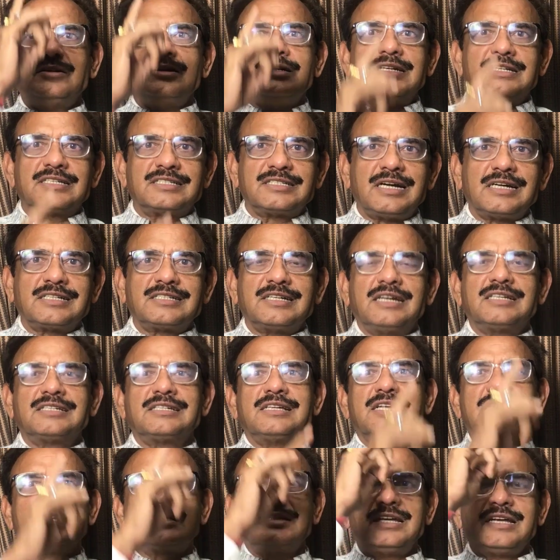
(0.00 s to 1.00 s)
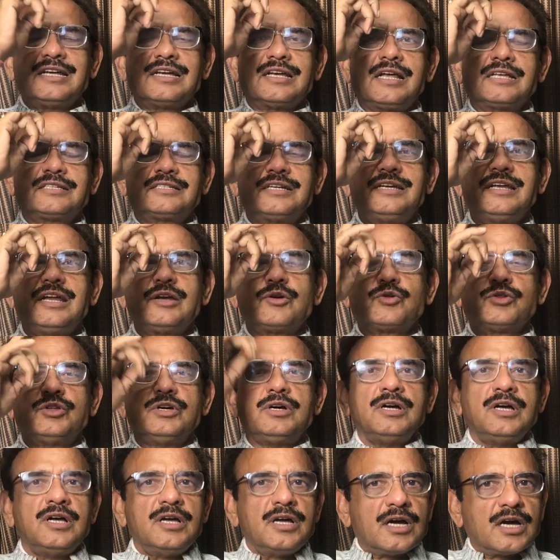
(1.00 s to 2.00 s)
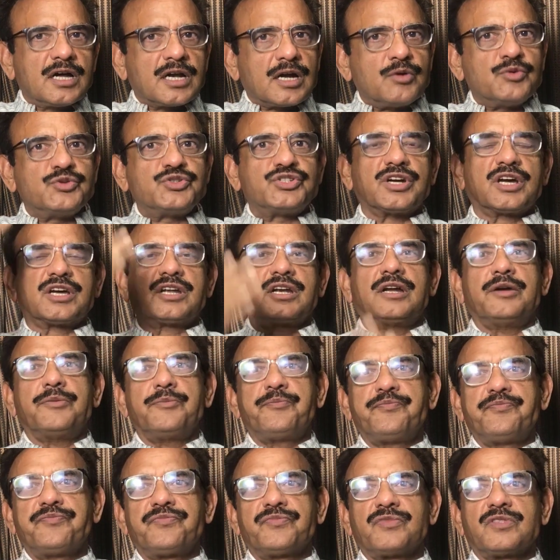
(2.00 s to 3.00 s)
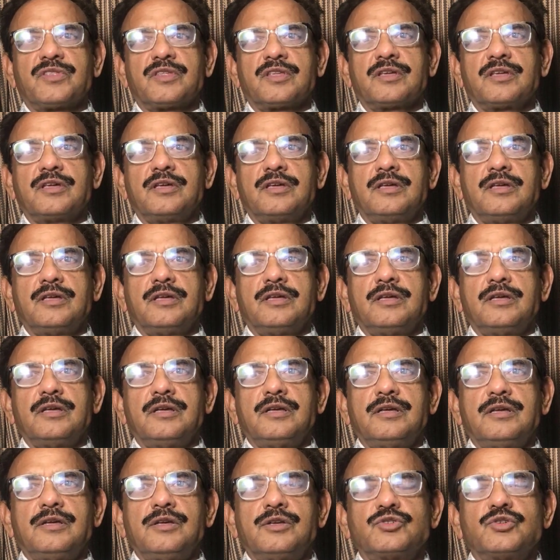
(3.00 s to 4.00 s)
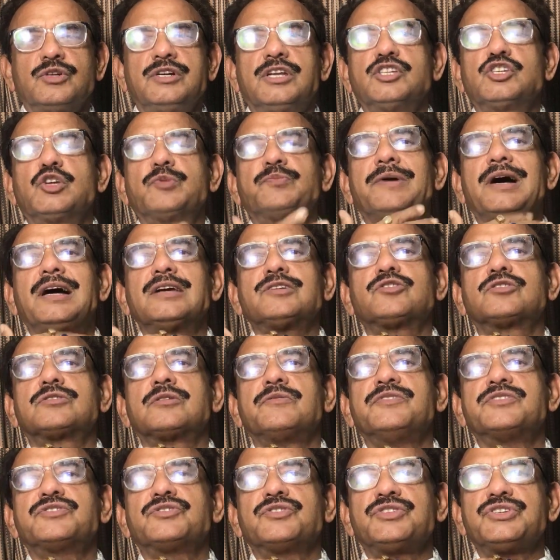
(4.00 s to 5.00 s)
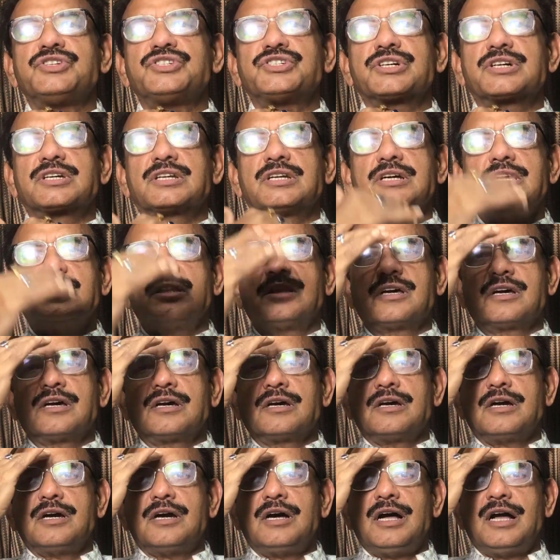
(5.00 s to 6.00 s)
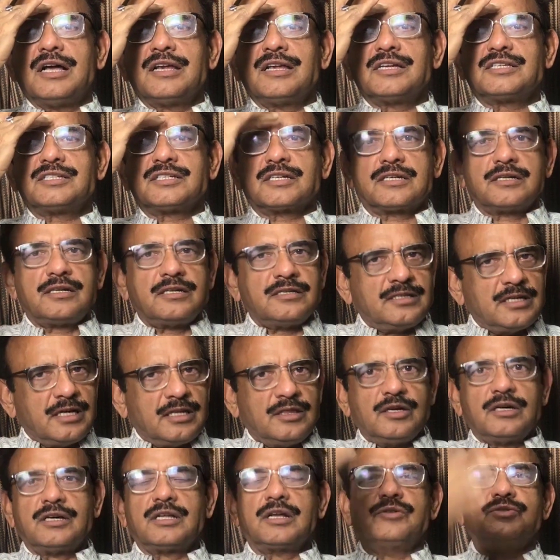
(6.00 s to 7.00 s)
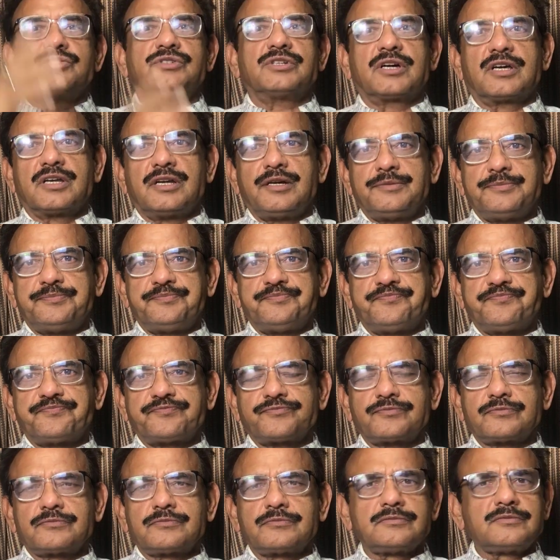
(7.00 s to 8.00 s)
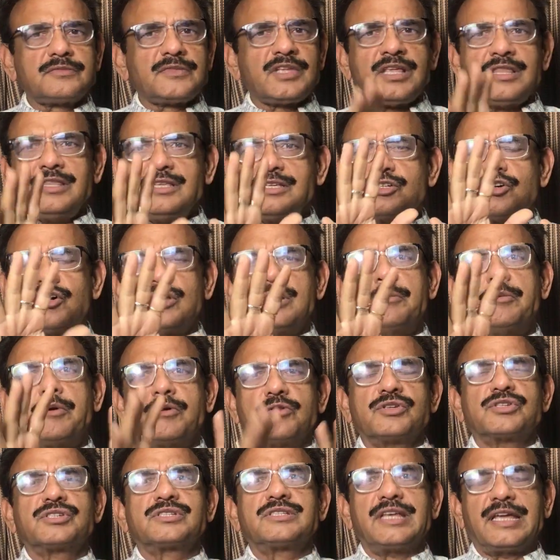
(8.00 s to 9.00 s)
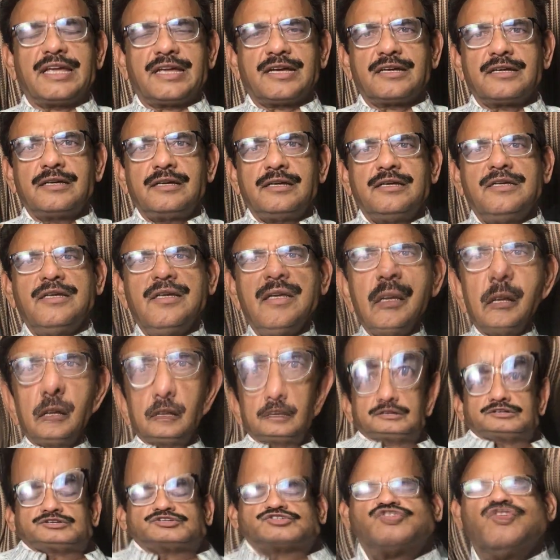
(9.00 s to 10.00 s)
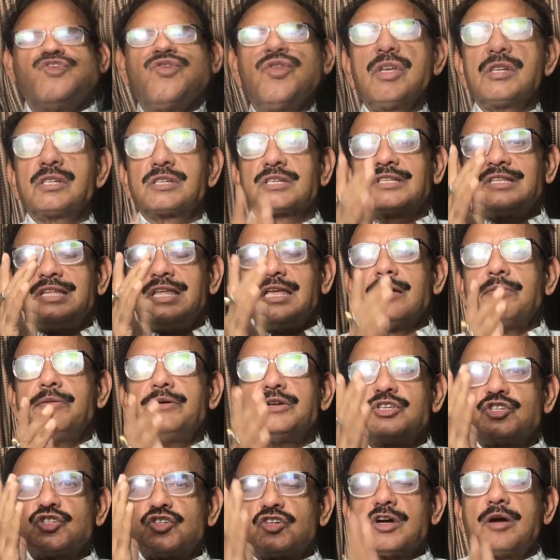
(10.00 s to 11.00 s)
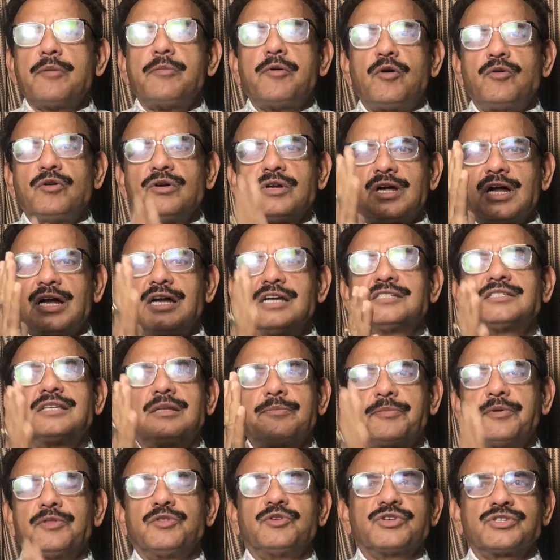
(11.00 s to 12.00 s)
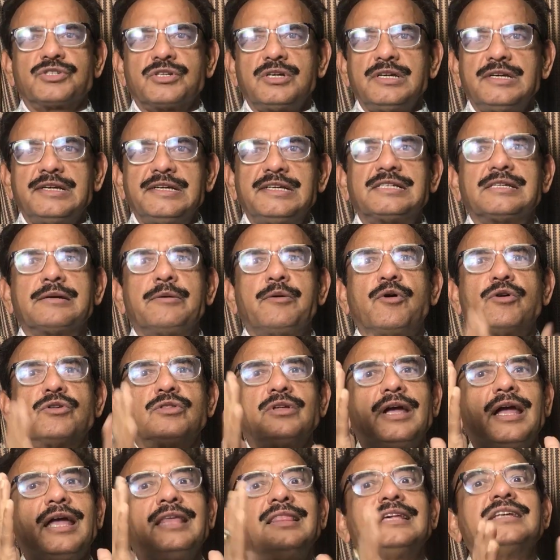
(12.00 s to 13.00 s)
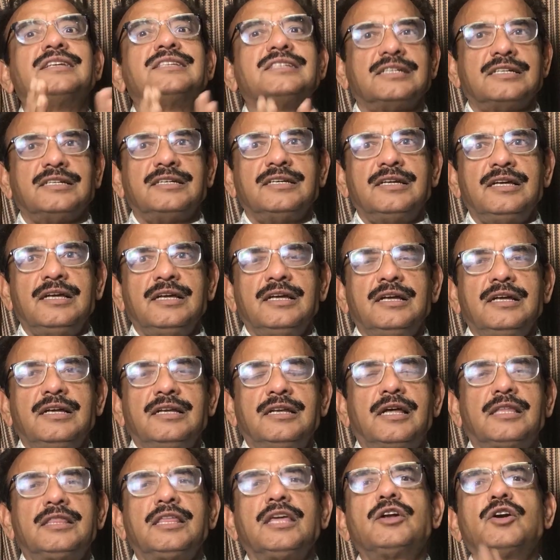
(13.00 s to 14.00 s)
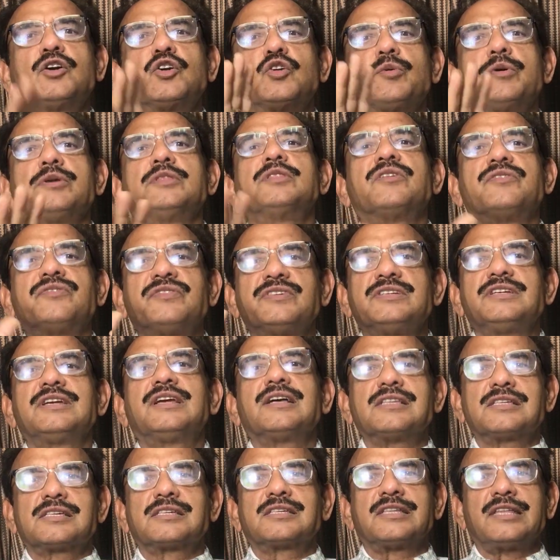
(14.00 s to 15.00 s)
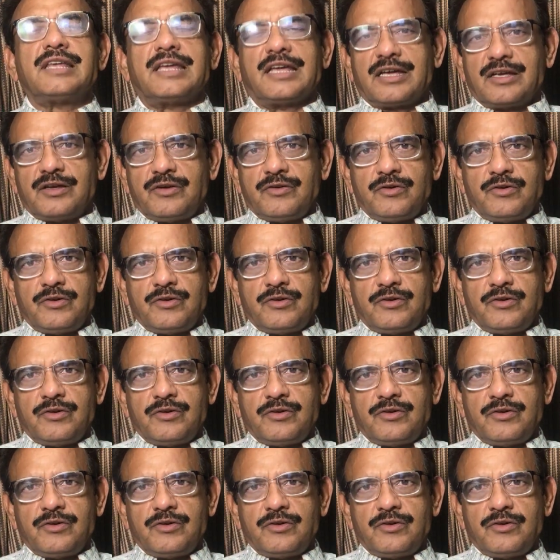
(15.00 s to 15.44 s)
It starts ascending to the crown chakra. So it has to pass through the Vishuddhi chakra, the Agya chakra, then the crown chakra. This is all about the snake. So the snake which talk about Kalasarpa dosha is about the energy, nothing to do with the physical snake.